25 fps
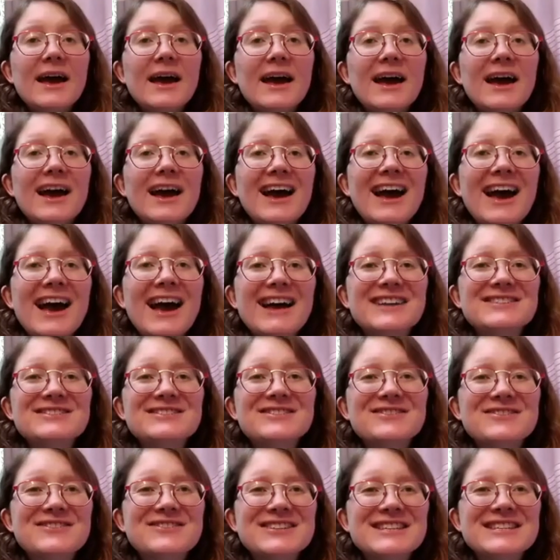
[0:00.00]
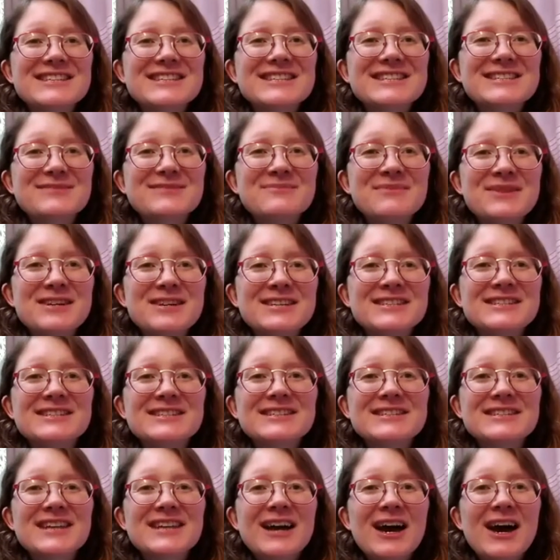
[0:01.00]
At
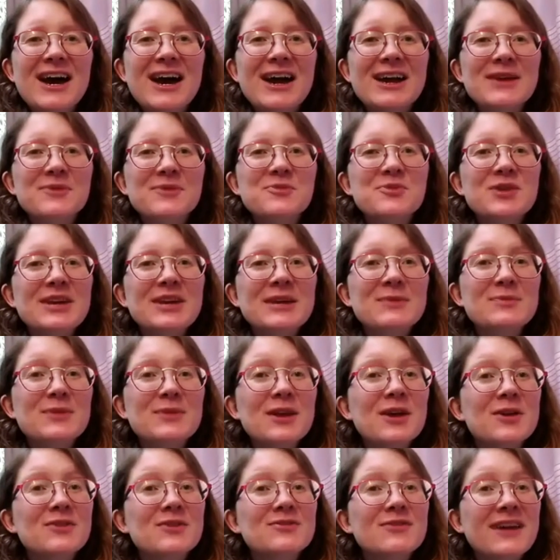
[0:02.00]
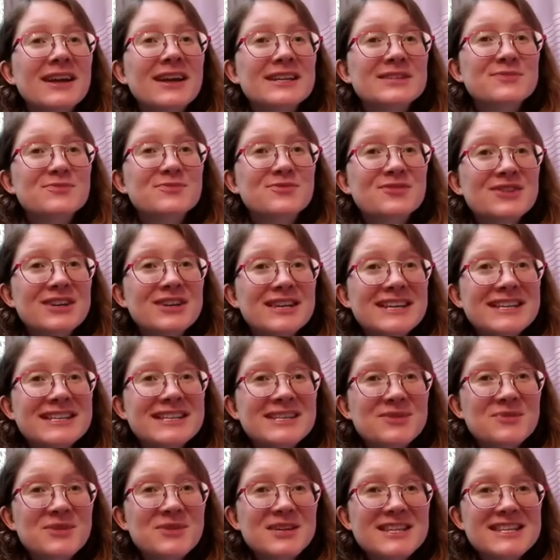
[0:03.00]
Christmas time we blow raspberries with